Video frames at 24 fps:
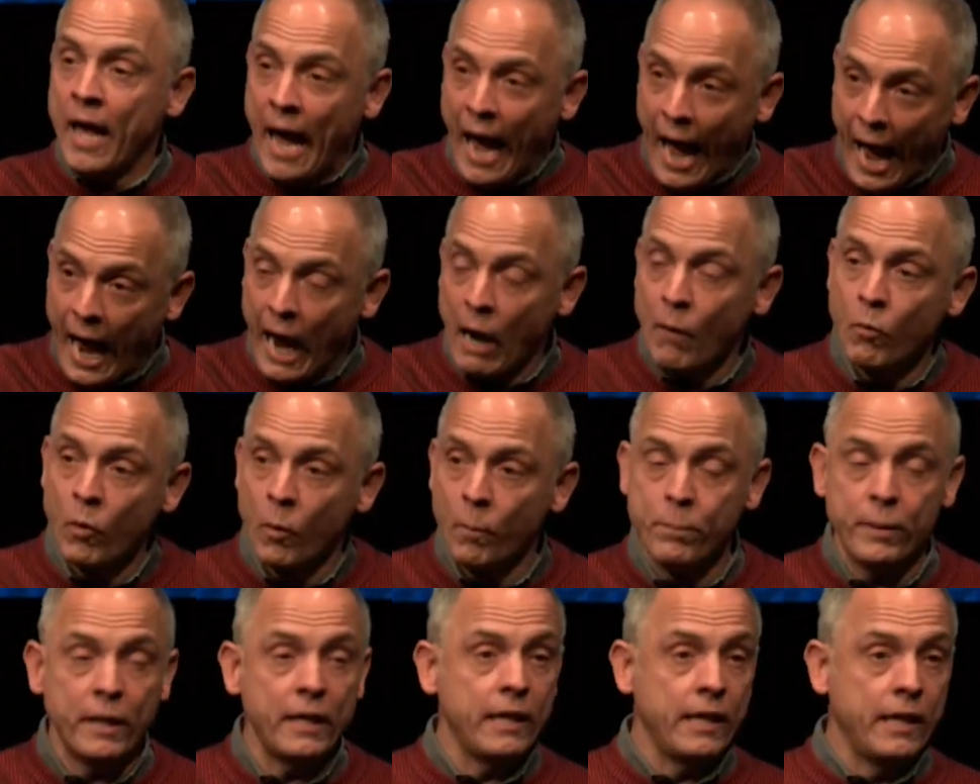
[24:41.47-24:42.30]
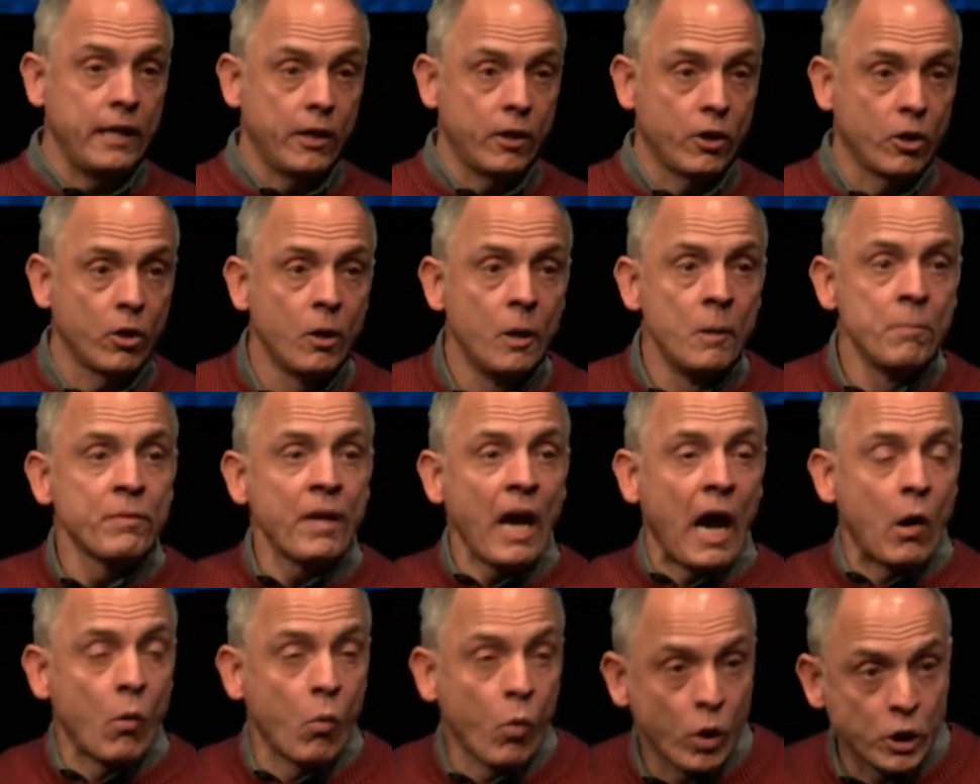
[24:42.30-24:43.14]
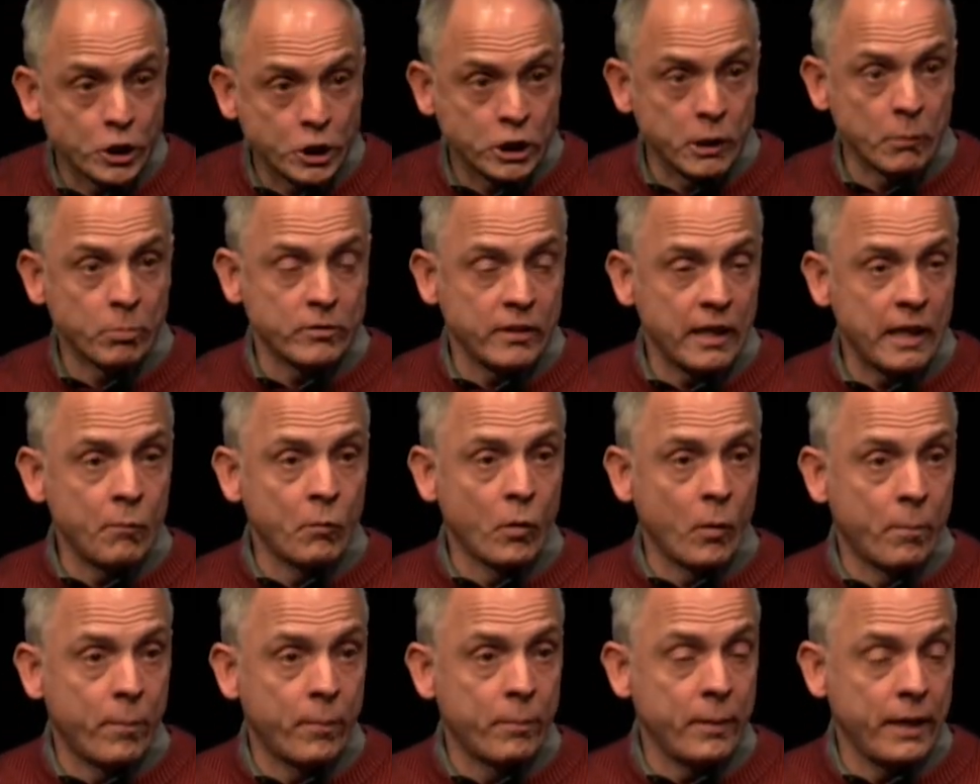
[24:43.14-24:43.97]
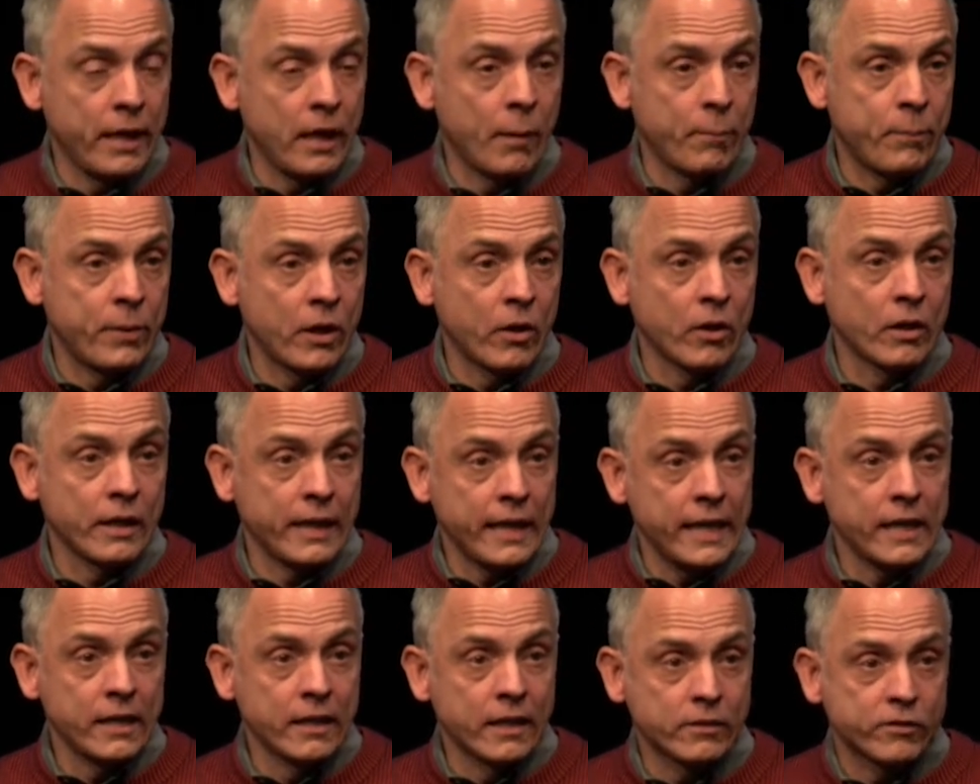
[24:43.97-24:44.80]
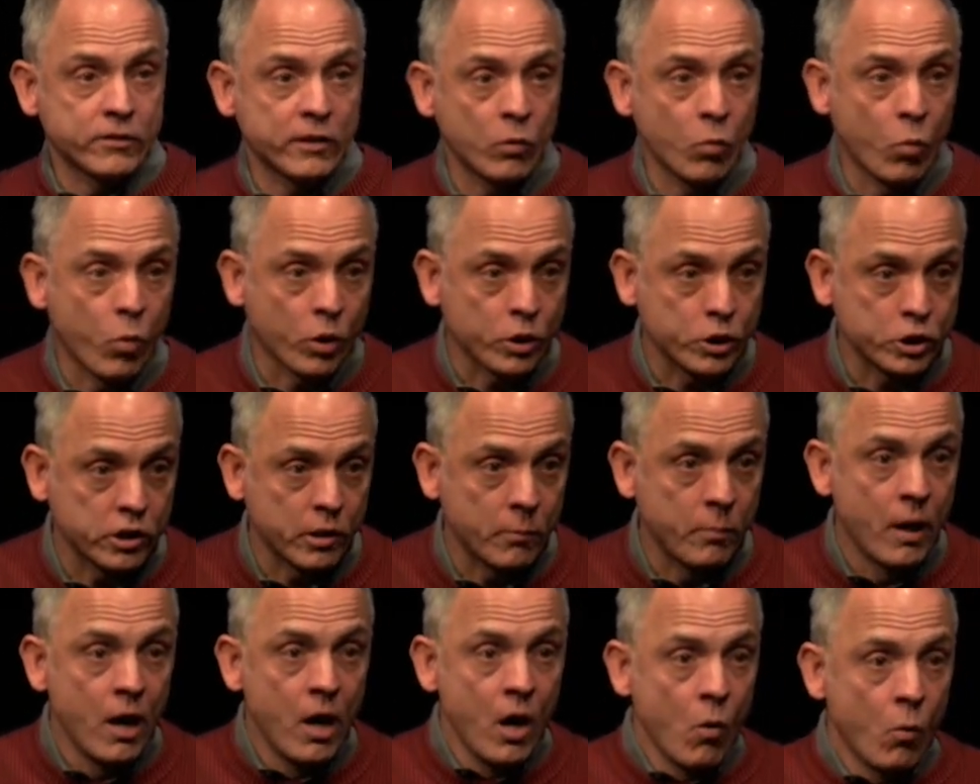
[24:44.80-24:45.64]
I will be here. Our worship team will be up here leading us in worship.